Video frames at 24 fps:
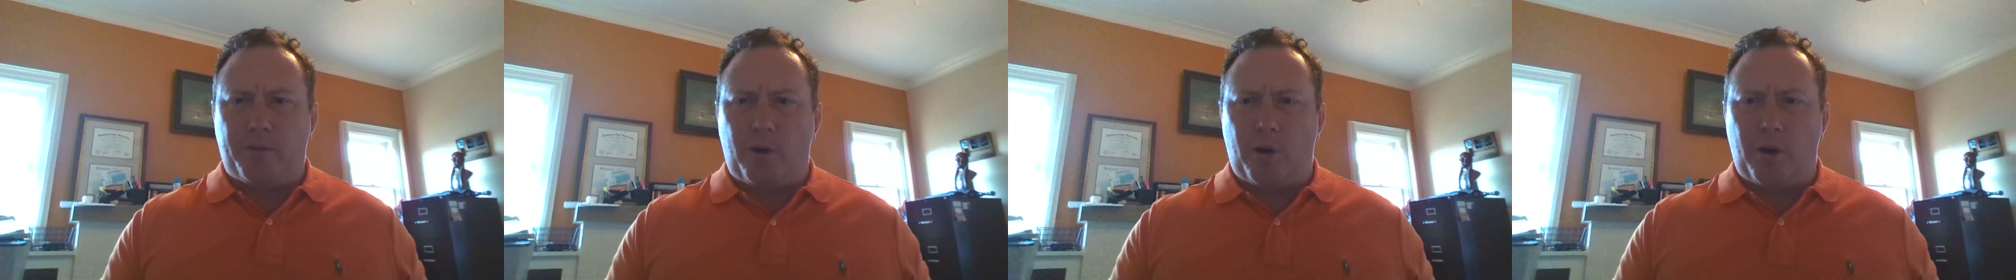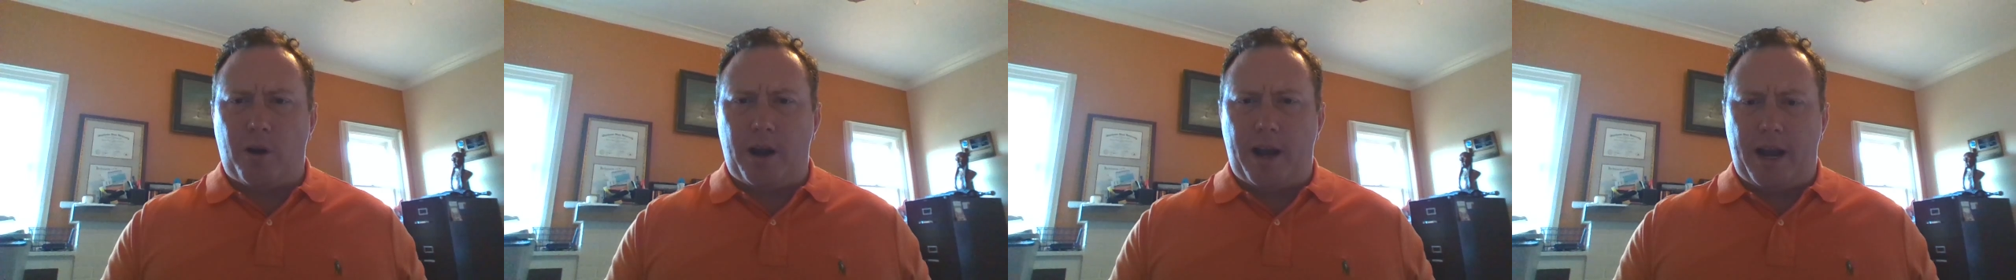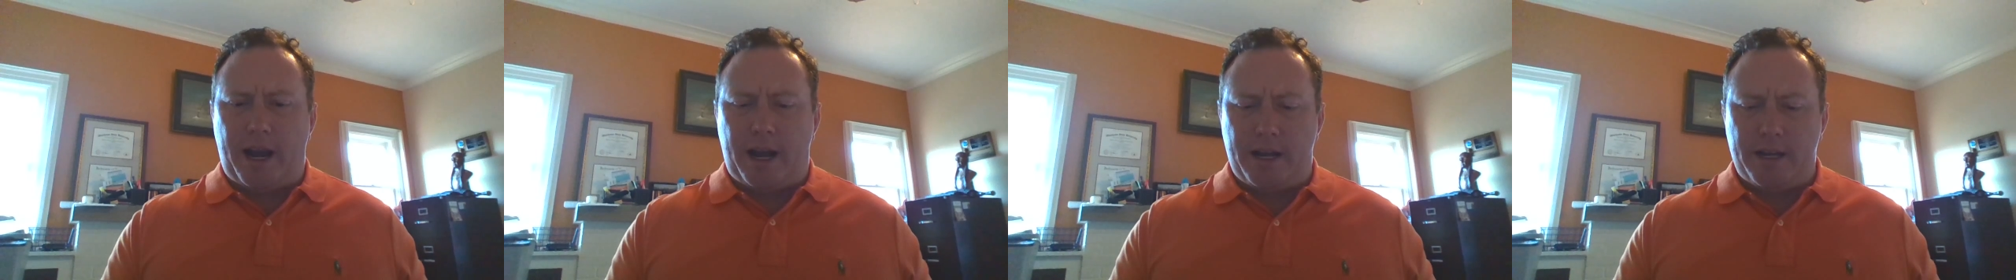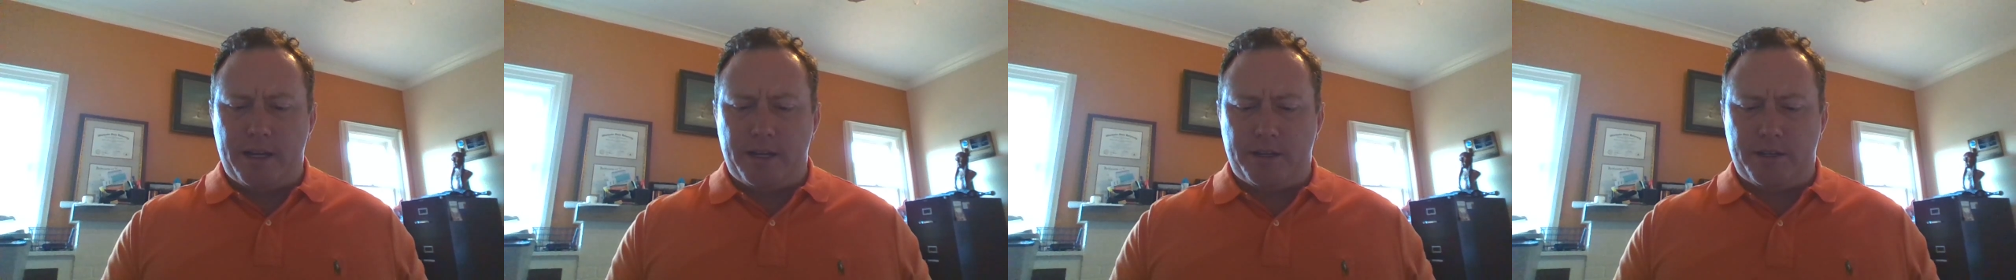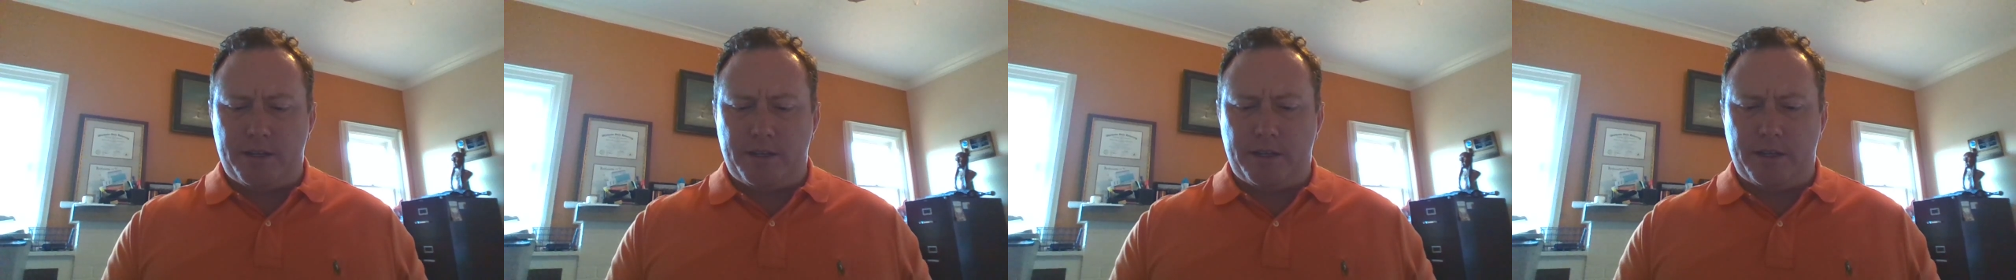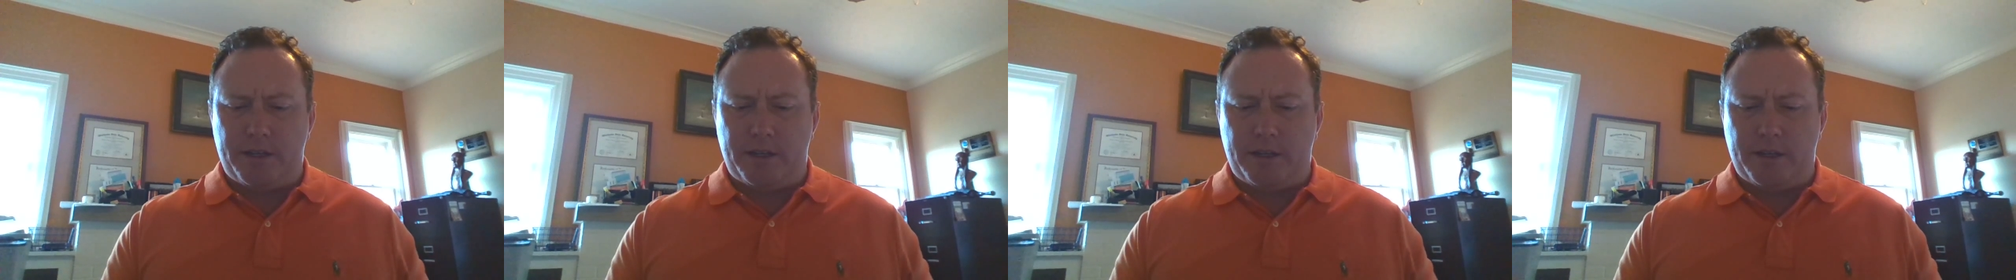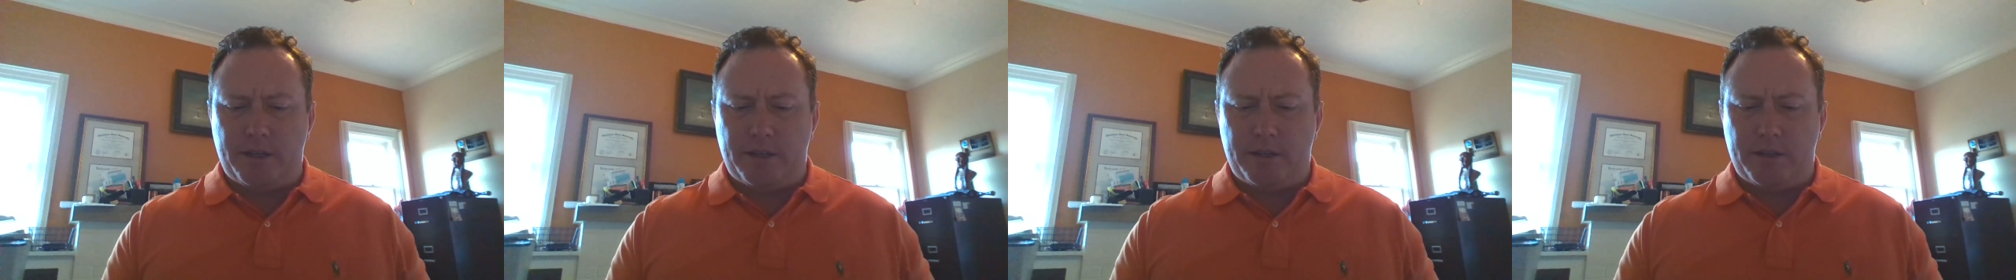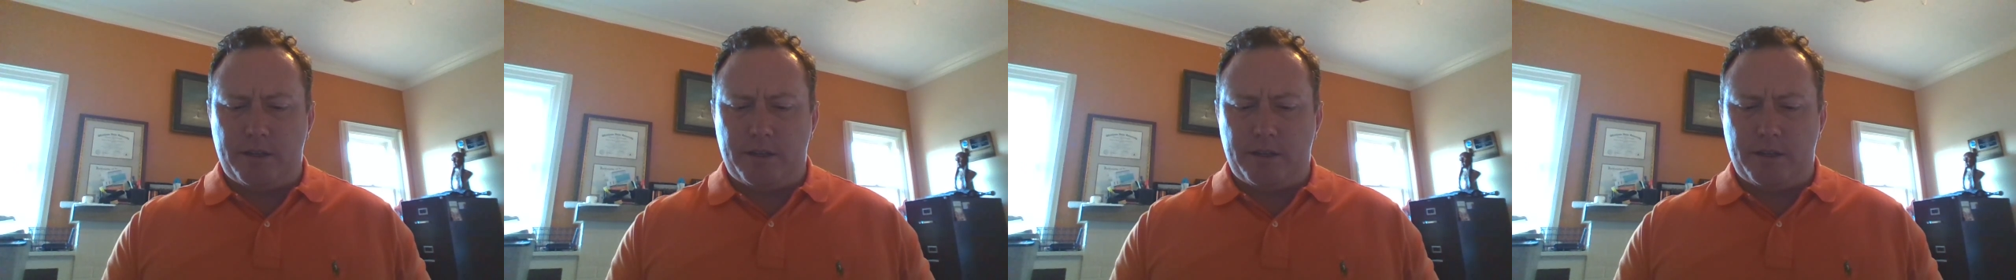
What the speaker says: far as